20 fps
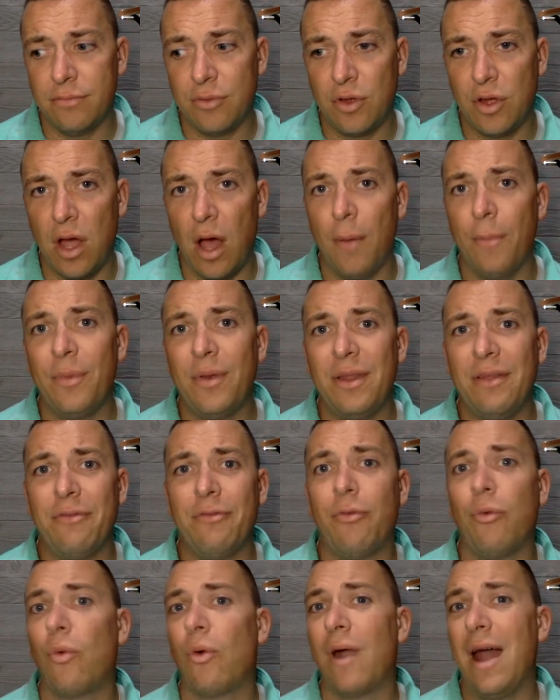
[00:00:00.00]
company
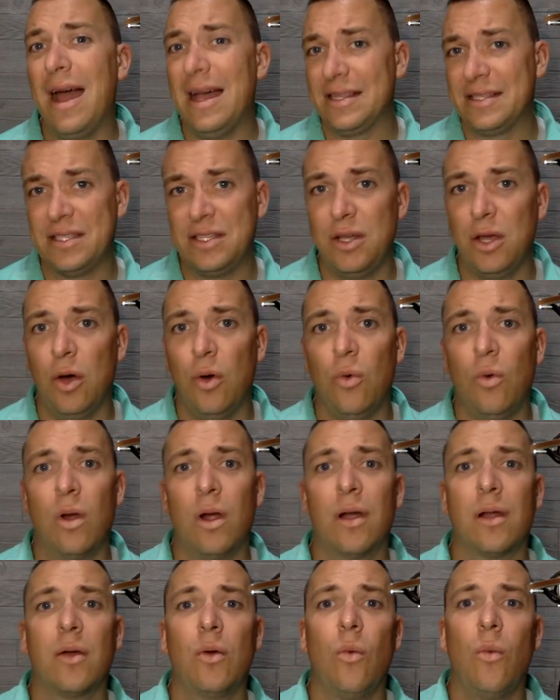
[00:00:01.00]
for S E O work,